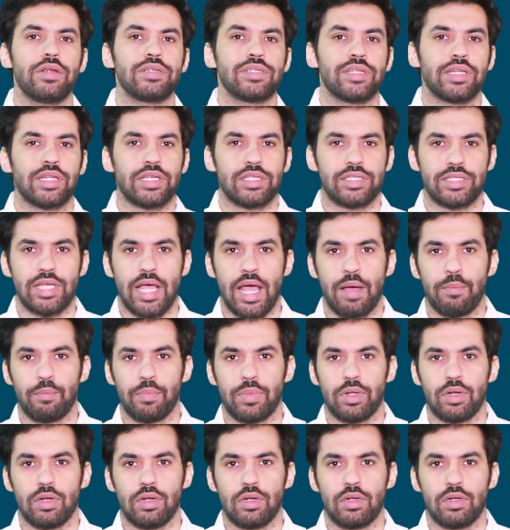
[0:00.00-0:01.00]
is an
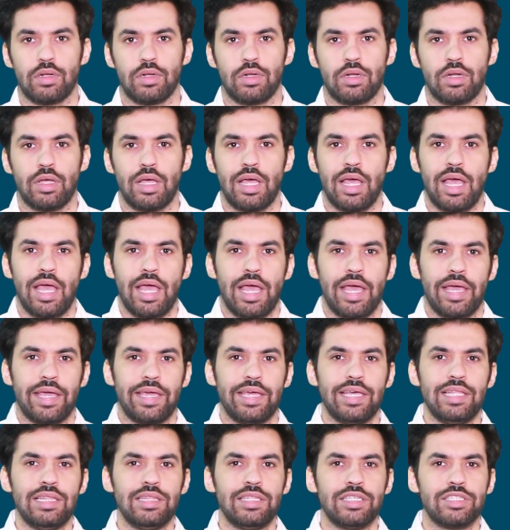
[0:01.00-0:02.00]
example.
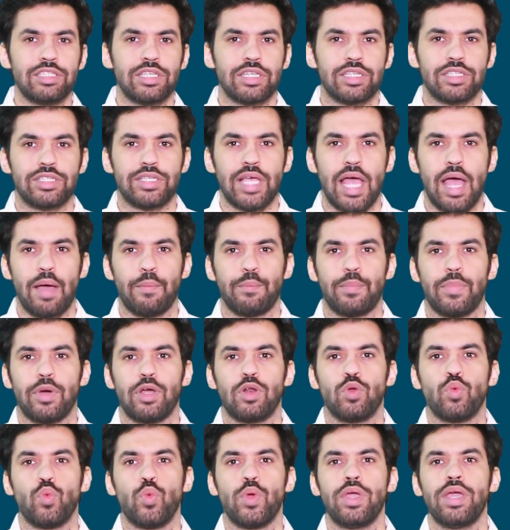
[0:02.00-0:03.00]
In this
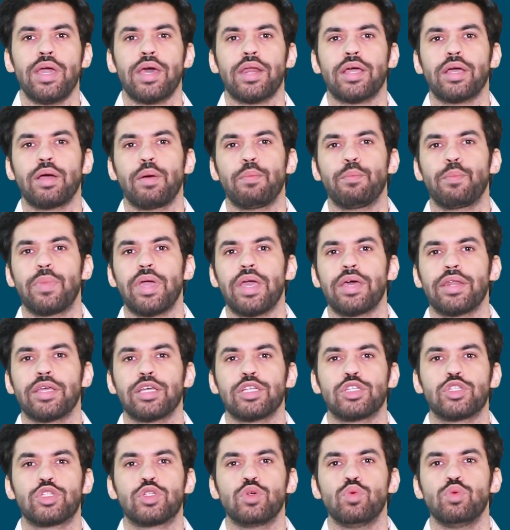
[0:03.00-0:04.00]
example, we are
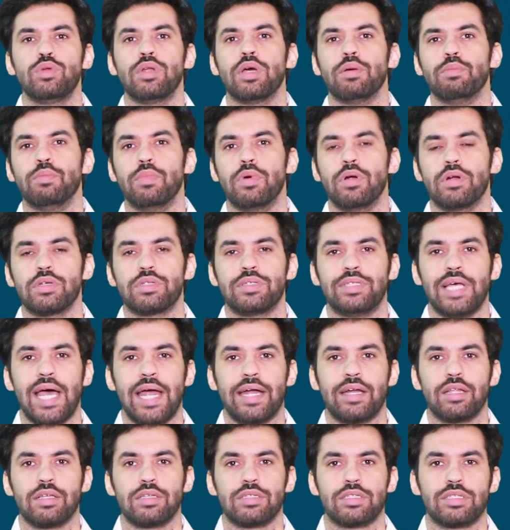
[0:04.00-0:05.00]
comparing two numbers,
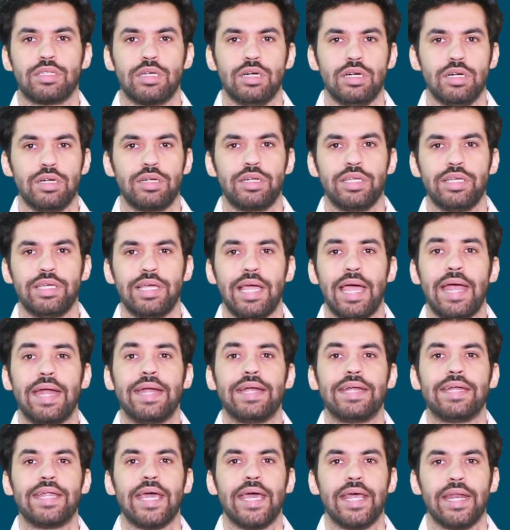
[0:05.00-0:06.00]
that is 30
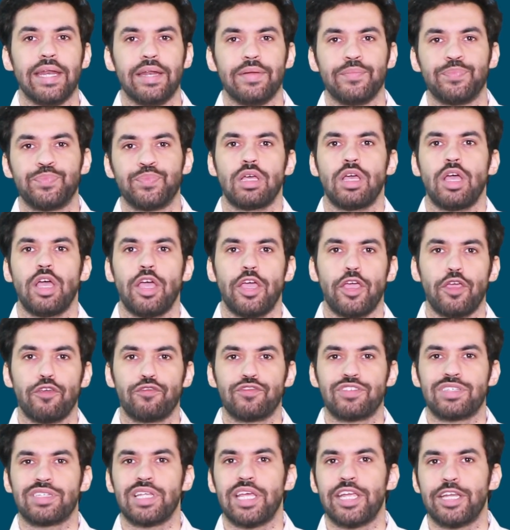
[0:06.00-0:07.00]
and 10. If
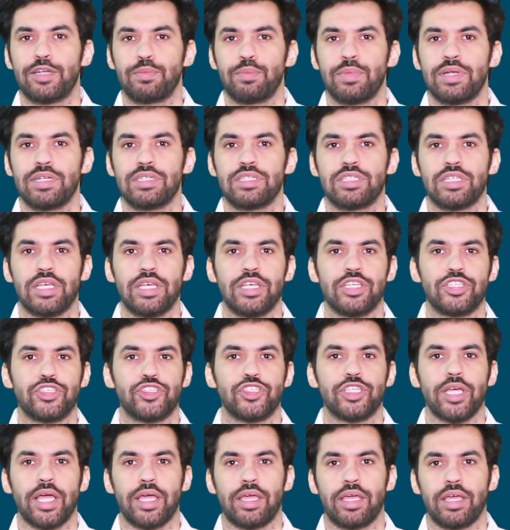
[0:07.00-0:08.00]
statements is
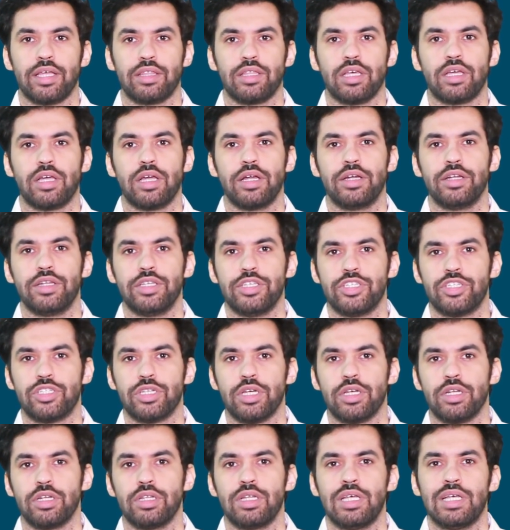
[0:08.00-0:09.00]
checking the
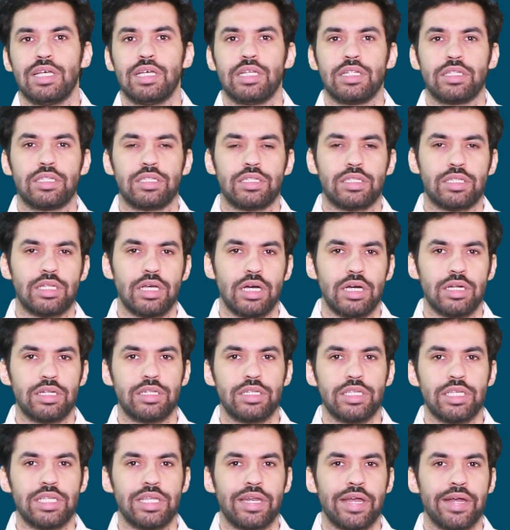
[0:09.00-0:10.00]
condition
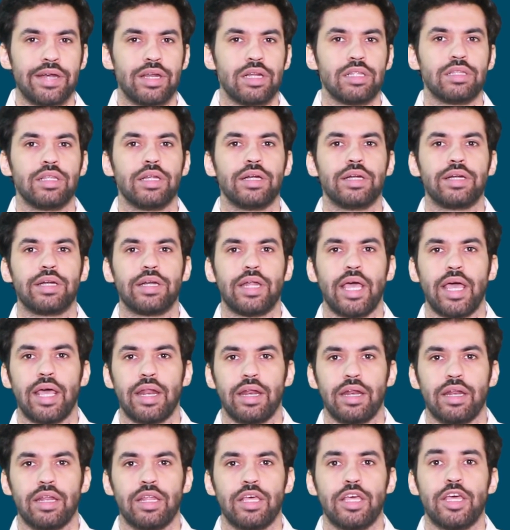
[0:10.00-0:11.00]
30 greater than
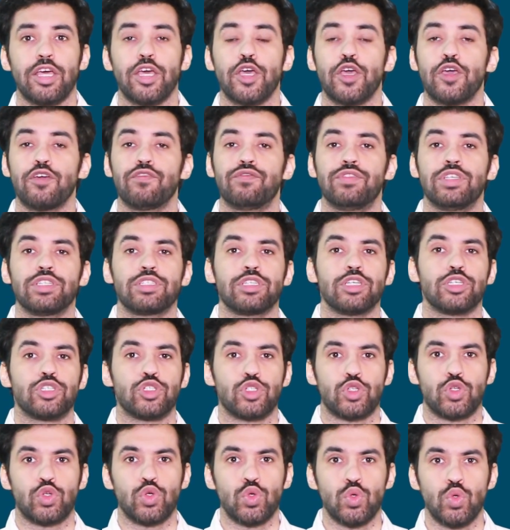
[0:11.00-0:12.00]
10, if this is
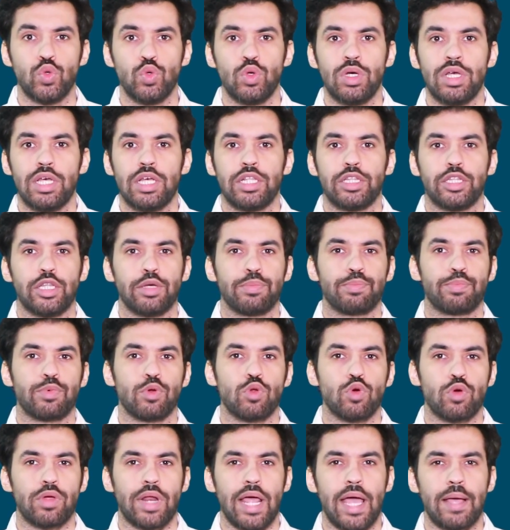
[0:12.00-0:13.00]
true, the
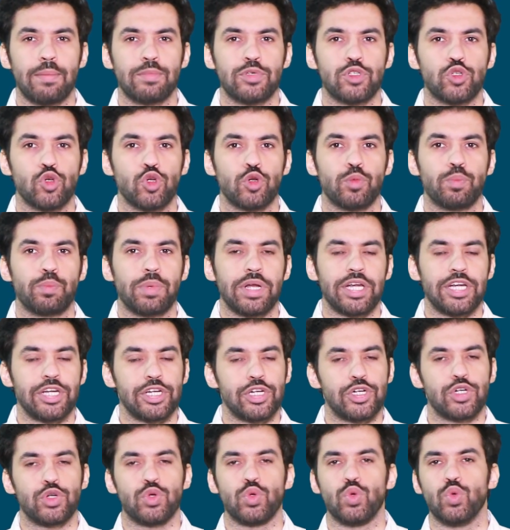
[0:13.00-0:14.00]
program should
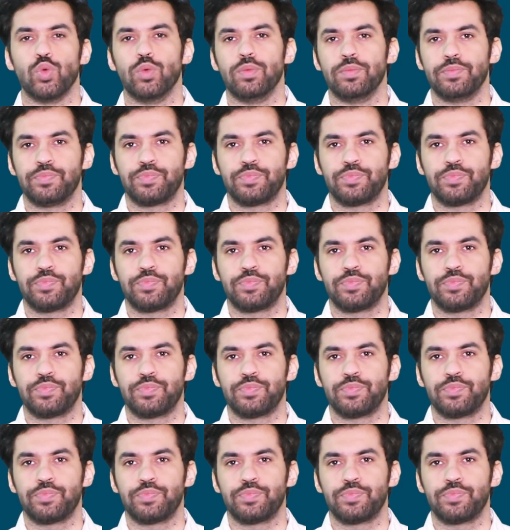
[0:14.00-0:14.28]
print true.